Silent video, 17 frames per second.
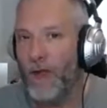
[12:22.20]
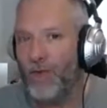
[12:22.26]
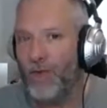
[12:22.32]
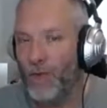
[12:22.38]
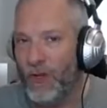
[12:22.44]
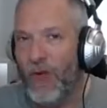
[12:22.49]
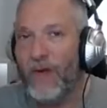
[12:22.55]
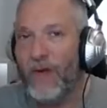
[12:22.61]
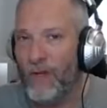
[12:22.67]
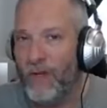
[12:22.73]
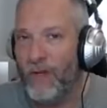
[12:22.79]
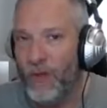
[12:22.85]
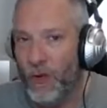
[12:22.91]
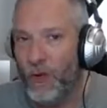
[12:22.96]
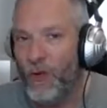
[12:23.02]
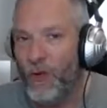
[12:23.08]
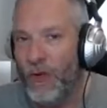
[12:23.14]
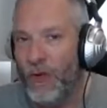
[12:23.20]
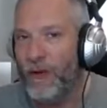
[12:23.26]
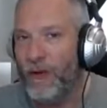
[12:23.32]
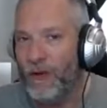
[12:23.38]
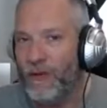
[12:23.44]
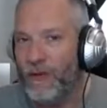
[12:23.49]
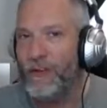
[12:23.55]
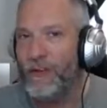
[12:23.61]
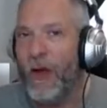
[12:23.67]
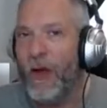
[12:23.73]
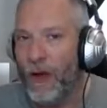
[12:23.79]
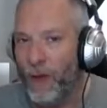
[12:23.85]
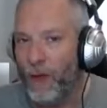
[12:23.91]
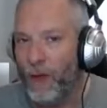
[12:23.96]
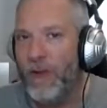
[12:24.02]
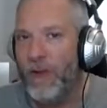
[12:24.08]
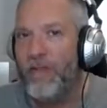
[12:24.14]
the funeral and there's a
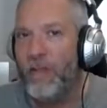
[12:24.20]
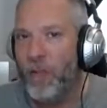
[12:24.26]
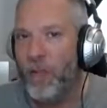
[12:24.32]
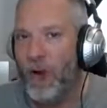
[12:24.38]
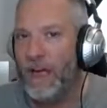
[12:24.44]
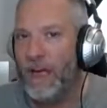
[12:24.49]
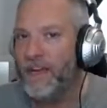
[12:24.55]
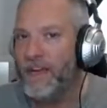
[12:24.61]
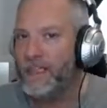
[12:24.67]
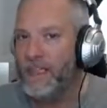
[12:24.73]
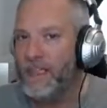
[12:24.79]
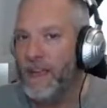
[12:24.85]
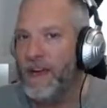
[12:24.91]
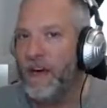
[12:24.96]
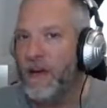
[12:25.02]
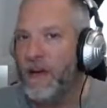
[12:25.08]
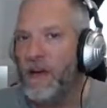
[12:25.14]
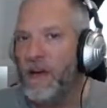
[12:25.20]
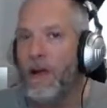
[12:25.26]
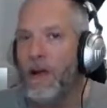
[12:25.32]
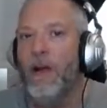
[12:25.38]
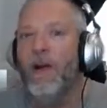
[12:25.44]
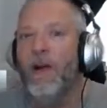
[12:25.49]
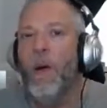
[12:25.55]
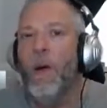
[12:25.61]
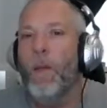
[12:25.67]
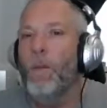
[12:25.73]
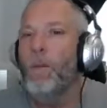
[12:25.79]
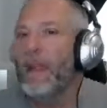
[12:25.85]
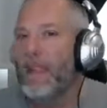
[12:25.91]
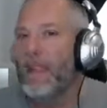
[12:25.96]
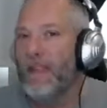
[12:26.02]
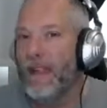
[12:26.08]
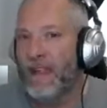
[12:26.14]
grief process there,
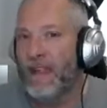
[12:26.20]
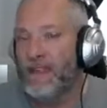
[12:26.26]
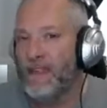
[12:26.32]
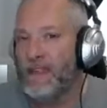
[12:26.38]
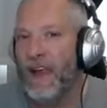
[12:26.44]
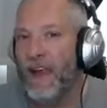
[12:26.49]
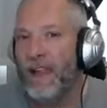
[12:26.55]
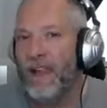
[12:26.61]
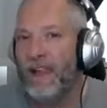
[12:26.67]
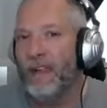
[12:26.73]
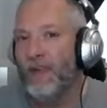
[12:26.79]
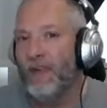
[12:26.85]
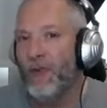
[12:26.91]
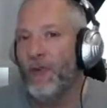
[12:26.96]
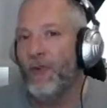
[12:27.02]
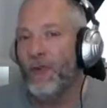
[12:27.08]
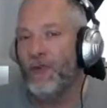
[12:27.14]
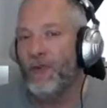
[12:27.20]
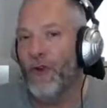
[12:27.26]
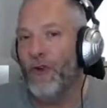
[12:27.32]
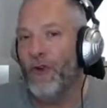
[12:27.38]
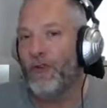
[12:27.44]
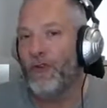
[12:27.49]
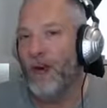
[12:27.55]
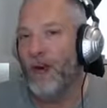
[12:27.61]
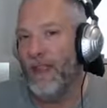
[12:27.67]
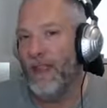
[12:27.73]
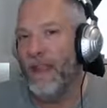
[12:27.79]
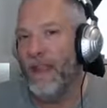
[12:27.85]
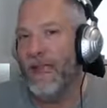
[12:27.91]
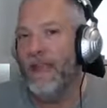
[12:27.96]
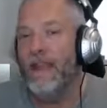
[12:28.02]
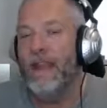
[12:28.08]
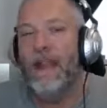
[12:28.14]
but it's not like the funeral's over and
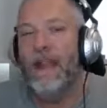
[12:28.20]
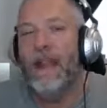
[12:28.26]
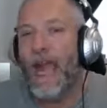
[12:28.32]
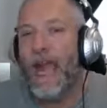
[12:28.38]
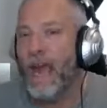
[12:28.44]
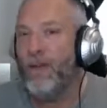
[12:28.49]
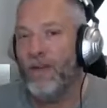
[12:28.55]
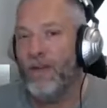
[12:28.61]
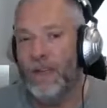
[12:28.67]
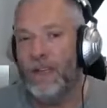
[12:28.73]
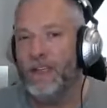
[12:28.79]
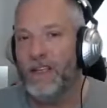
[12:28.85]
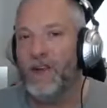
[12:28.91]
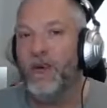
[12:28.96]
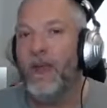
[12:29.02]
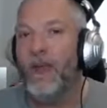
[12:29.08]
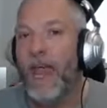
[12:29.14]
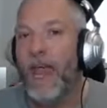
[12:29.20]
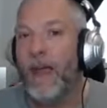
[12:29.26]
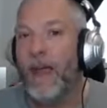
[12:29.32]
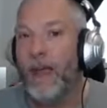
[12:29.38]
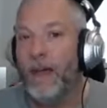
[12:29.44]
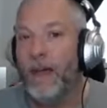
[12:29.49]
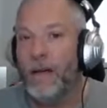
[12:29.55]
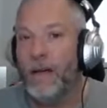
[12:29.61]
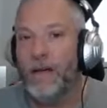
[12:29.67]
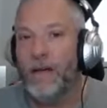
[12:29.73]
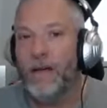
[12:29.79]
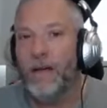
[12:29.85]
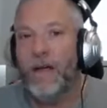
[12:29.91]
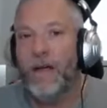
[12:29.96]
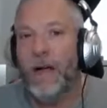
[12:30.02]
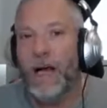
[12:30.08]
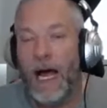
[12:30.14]
then everything's okay.
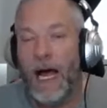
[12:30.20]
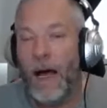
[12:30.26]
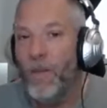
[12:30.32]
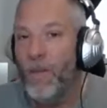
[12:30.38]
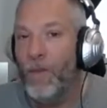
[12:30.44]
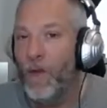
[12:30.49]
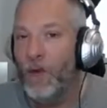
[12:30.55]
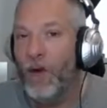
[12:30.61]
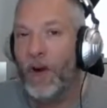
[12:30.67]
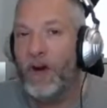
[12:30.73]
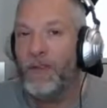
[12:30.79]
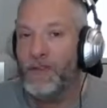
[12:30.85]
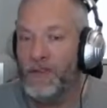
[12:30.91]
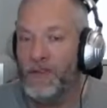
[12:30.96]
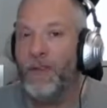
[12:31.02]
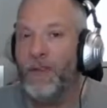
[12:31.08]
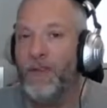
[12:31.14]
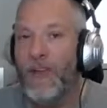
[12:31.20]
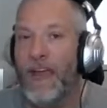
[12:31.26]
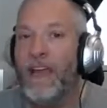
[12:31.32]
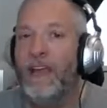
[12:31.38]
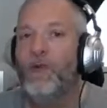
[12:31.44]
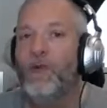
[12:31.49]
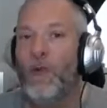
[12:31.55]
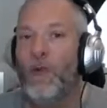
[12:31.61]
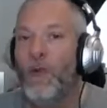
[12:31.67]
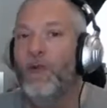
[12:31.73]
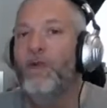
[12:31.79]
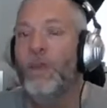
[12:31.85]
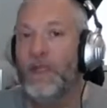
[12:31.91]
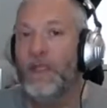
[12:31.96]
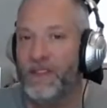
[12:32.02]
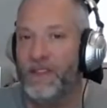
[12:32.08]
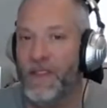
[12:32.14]
There are still days when you
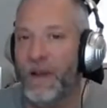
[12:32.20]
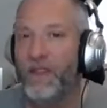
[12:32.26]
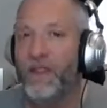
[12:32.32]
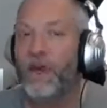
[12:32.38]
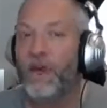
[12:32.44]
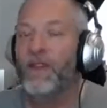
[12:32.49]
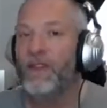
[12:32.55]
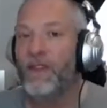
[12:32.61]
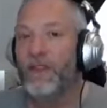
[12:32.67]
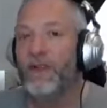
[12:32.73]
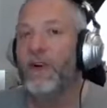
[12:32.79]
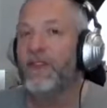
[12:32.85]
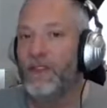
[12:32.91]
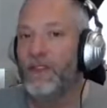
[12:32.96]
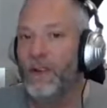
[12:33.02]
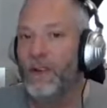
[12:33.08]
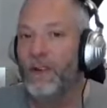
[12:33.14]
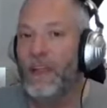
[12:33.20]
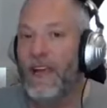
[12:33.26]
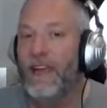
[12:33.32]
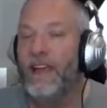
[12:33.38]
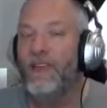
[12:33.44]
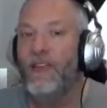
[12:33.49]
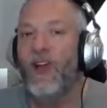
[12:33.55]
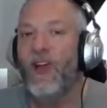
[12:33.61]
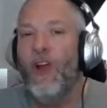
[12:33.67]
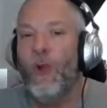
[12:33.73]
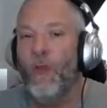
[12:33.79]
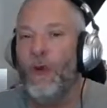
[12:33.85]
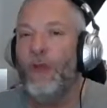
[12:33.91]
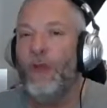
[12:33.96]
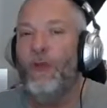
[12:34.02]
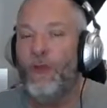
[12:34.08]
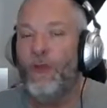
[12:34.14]
miss that person. There are still days
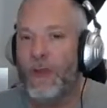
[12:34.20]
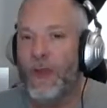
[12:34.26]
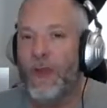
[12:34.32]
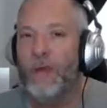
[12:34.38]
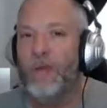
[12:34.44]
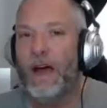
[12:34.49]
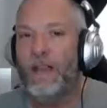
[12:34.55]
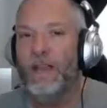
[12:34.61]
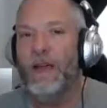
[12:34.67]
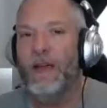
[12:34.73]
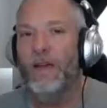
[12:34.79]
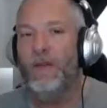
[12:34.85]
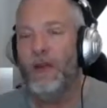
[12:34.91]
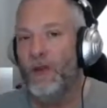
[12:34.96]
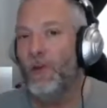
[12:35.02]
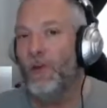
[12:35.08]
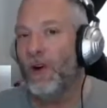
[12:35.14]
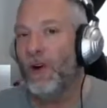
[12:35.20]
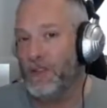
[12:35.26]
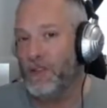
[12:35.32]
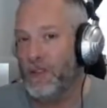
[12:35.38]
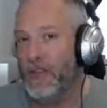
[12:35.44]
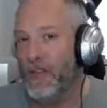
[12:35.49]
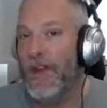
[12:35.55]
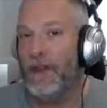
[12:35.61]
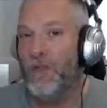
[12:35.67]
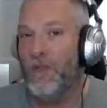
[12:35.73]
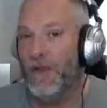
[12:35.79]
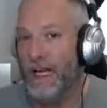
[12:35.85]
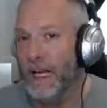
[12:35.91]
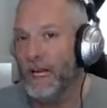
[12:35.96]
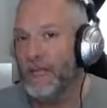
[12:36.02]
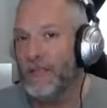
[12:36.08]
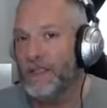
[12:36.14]
when you think about them and you are sad
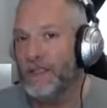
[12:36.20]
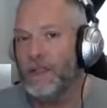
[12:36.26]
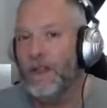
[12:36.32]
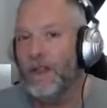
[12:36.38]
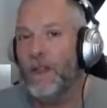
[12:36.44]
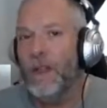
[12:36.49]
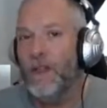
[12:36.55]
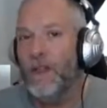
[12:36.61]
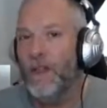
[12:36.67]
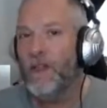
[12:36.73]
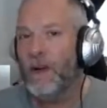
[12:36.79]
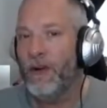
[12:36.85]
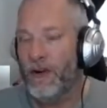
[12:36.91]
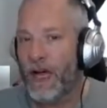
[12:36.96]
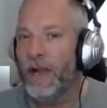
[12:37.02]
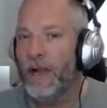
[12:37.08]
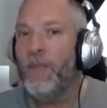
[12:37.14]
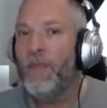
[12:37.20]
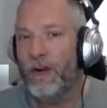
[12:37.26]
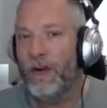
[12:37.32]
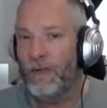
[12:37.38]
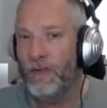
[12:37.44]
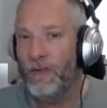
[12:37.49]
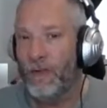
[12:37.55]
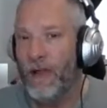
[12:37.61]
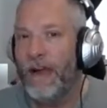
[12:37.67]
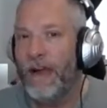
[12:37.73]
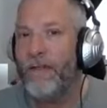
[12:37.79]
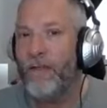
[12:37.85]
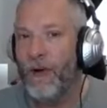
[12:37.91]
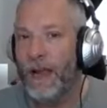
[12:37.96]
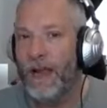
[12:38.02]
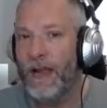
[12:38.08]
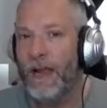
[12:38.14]
because they're not a part of your life
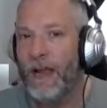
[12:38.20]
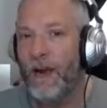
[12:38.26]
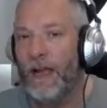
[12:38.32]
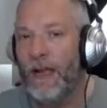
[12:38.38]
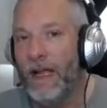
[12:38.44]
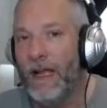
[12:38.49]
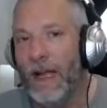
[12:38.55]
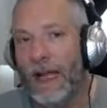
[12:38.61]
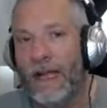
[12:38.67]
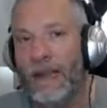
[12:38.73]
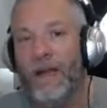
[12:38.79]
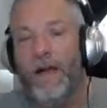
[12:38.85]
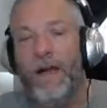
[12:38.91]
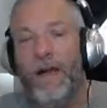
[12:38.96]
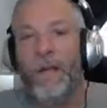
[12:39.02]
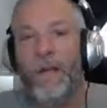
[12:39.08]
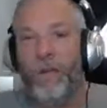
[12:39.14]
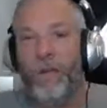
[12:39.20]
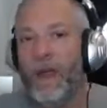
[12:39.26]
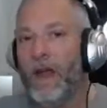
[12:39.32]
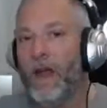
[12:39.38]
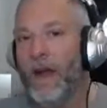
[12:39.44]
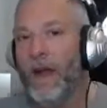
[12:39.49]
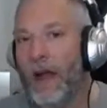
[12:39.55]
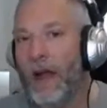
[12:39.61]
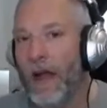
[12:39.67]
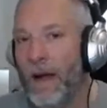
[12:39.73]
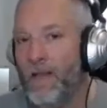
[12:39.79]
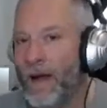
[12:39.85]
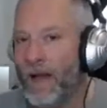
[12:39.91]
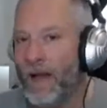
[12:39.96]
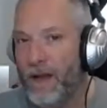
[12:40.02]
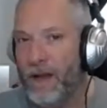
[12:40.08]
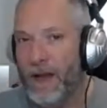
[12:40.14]
right now. And
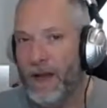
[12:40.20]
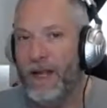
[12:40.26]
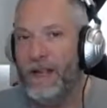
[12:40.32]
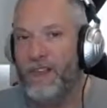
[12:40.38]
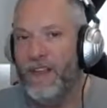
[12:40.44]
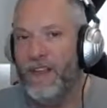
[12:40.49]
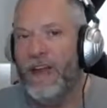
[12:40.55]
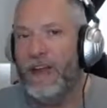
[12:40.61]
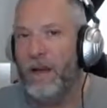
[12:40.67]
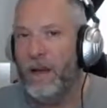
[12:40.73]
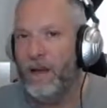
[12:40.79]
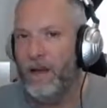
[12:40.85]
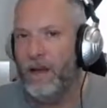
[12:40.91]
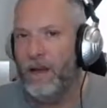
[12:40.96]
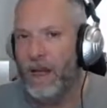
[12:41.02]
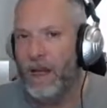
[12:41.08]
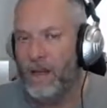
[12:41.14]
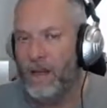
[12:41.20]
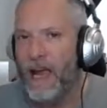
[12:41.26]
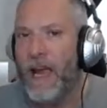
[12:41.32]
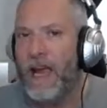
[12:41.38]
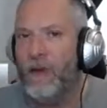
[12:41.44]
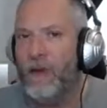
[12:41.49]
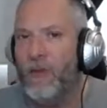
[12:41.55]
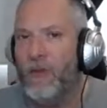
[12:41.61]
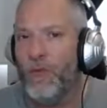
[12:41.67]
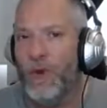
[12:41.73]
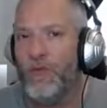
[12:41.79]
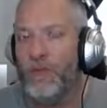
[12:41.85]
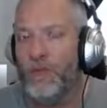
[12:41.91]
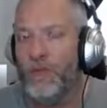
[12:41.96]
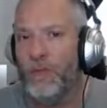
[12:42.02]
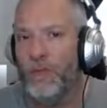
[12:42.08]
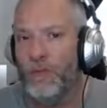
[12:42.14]
is that in line with
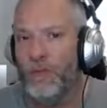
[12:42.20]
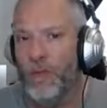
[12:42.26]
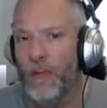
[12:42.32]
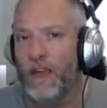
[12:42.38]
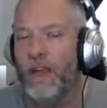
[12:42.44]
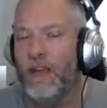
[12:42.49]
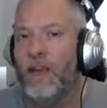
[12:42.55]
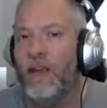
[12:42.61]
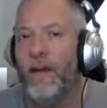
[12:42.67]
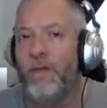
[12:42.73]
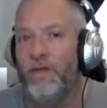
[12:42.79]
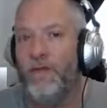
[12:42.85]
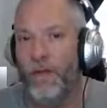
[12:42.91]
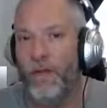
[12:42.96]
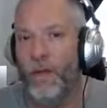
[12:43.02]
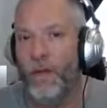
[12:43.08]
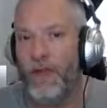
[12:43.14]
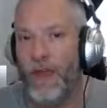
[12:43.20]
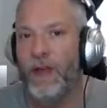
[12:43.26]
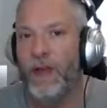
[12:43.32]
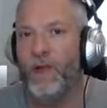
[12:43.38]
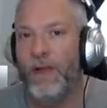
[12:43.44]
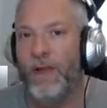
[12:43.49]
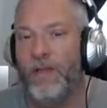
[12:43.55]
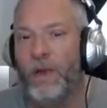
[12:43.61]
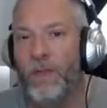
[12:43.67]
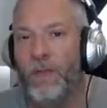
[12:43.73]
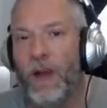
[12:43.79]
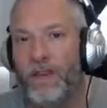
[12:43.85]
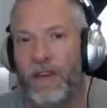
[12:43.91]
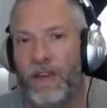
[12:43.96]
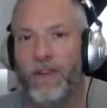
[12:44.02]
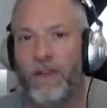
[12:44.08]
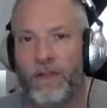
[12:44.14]
what you're thinking of with that grieving
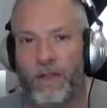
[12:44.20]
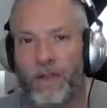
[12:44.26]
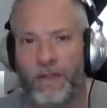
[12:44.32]
process?